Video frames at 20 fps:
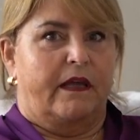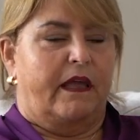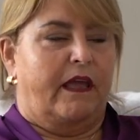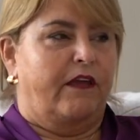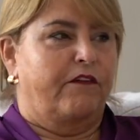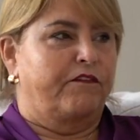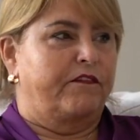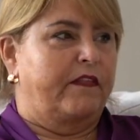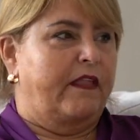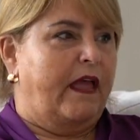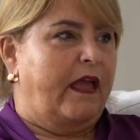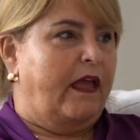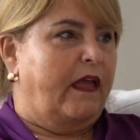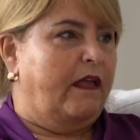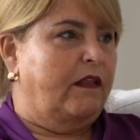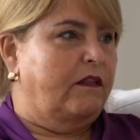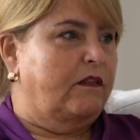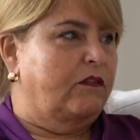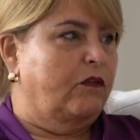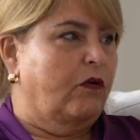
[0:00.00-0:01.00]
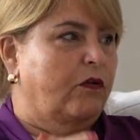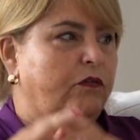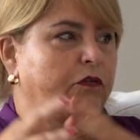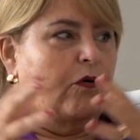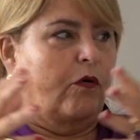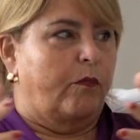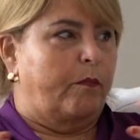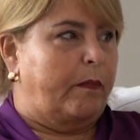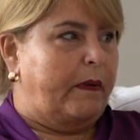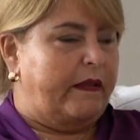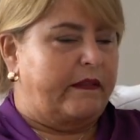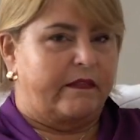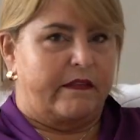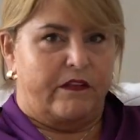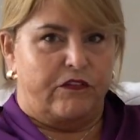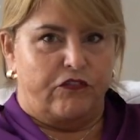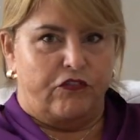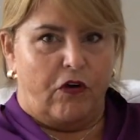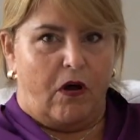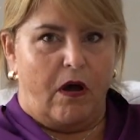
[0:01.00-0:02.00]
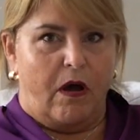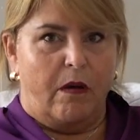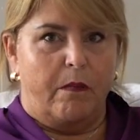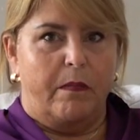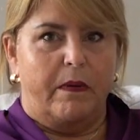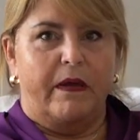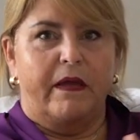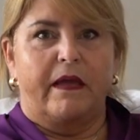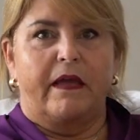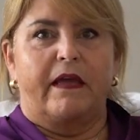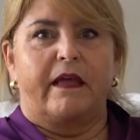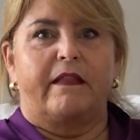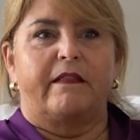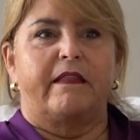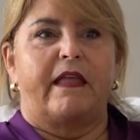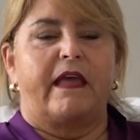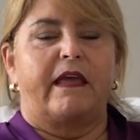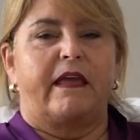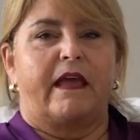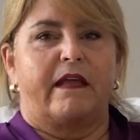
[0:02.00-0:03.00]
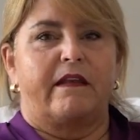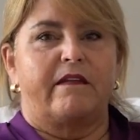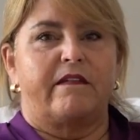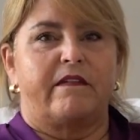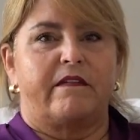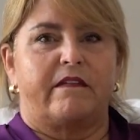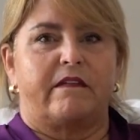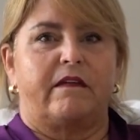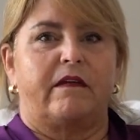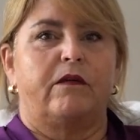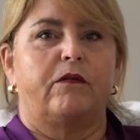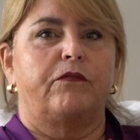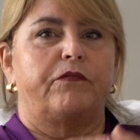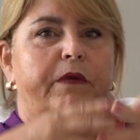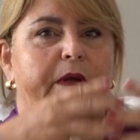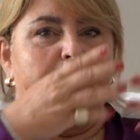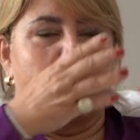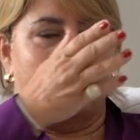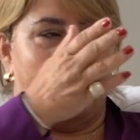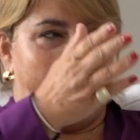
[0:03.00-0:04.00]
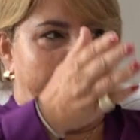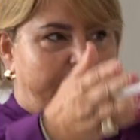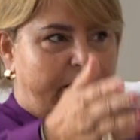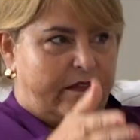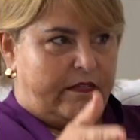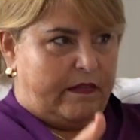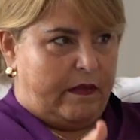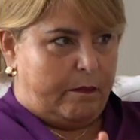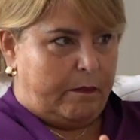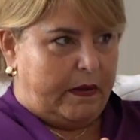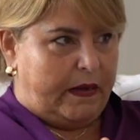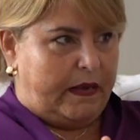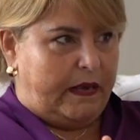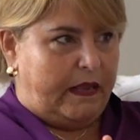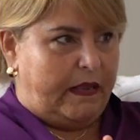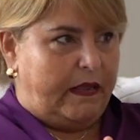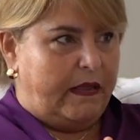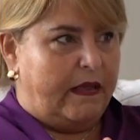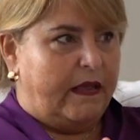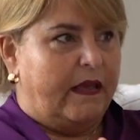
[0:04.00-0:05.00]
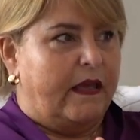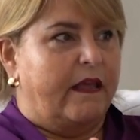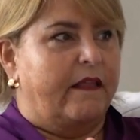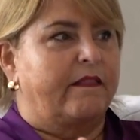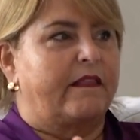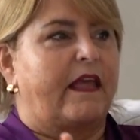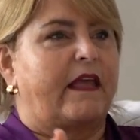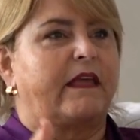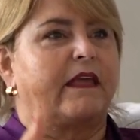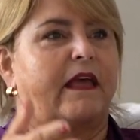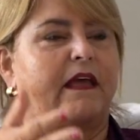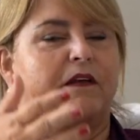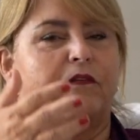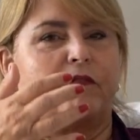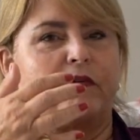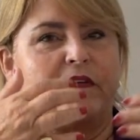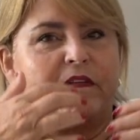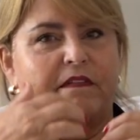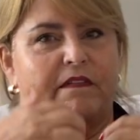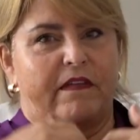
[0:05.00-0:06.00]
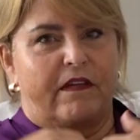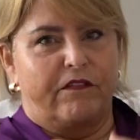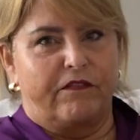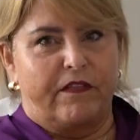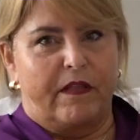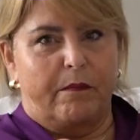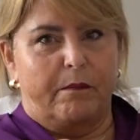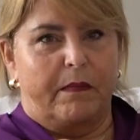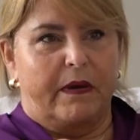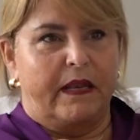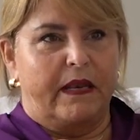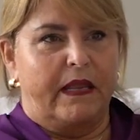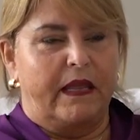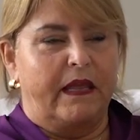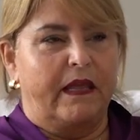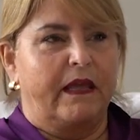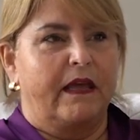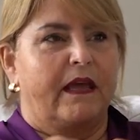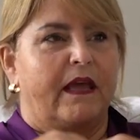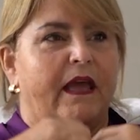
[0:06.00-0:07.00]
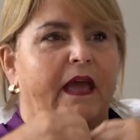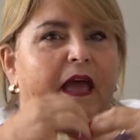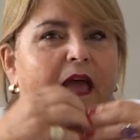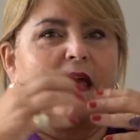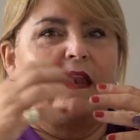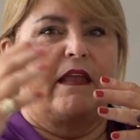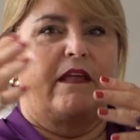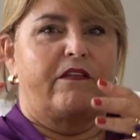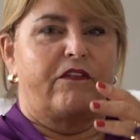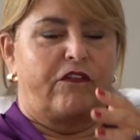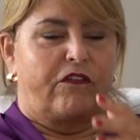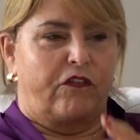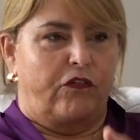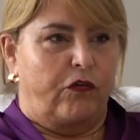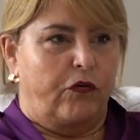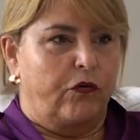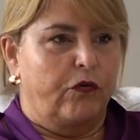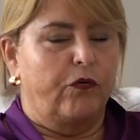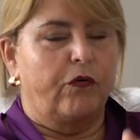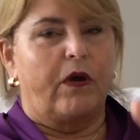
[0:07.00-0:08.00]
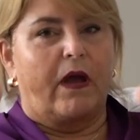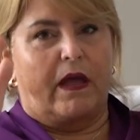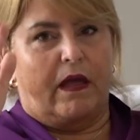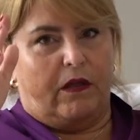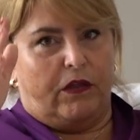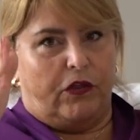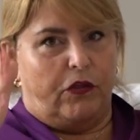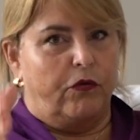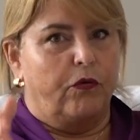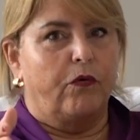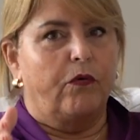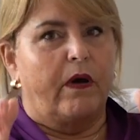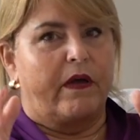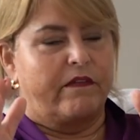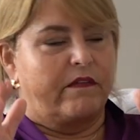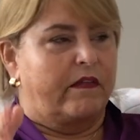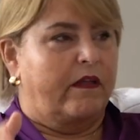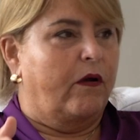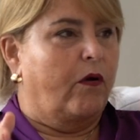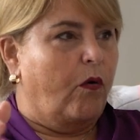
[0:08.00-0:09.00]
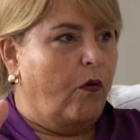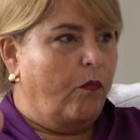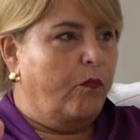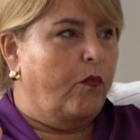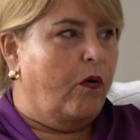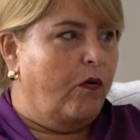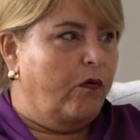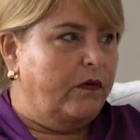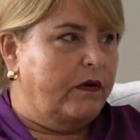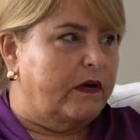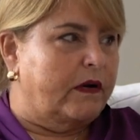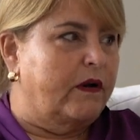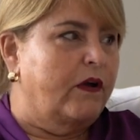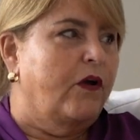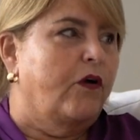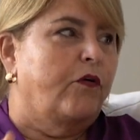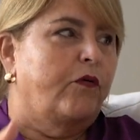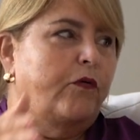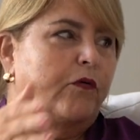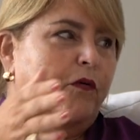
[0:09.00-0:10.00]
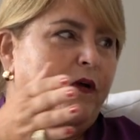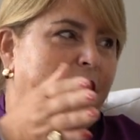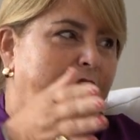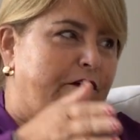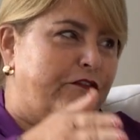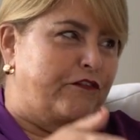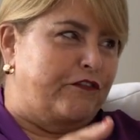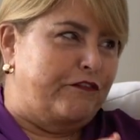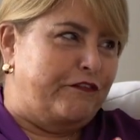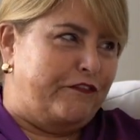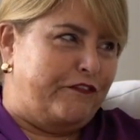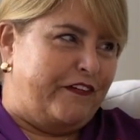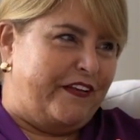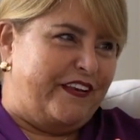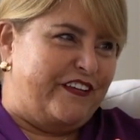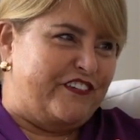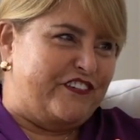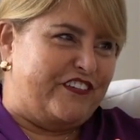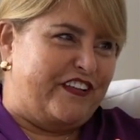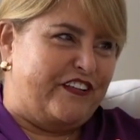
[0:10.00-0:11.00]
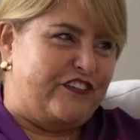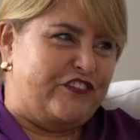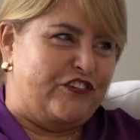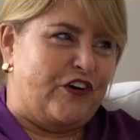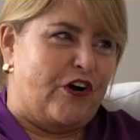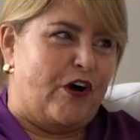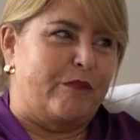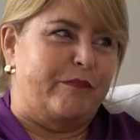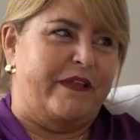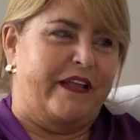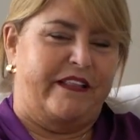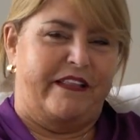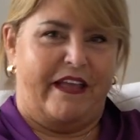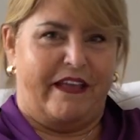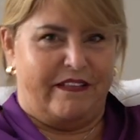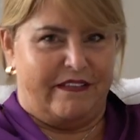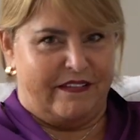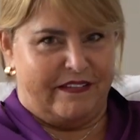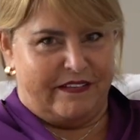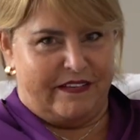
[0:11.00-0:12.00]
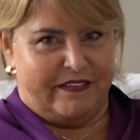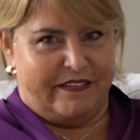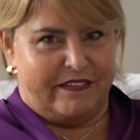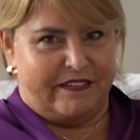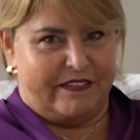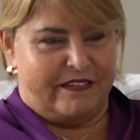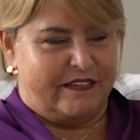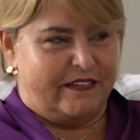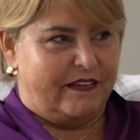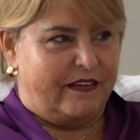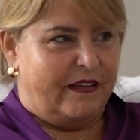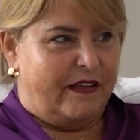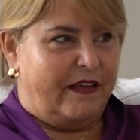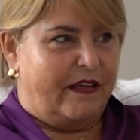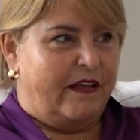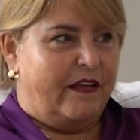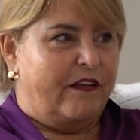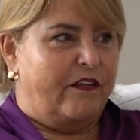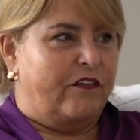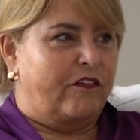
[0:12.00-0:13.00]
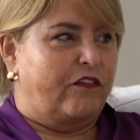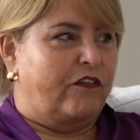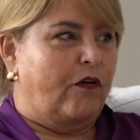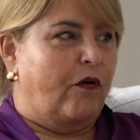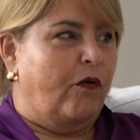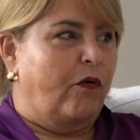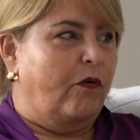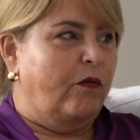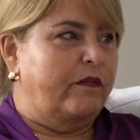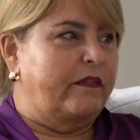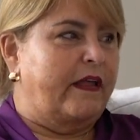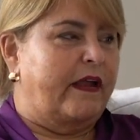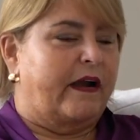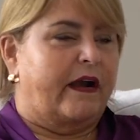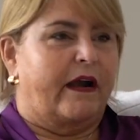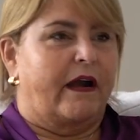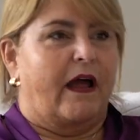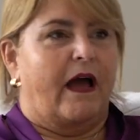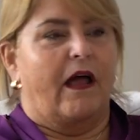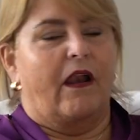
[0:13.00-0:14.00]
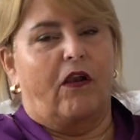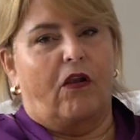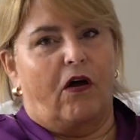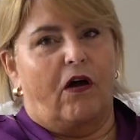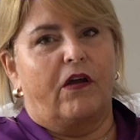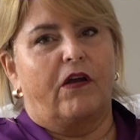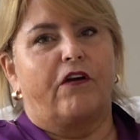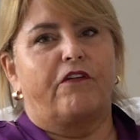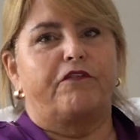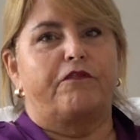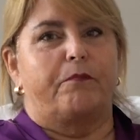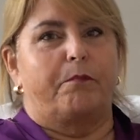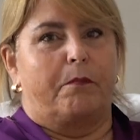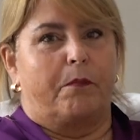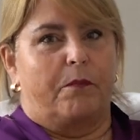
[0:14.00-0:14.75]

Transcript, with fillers: if they don't complete the job, they can still request the money, they can receive the money, and it's you, uh, you as the homeowner who have to finish the job that they didn't. So there are a lot of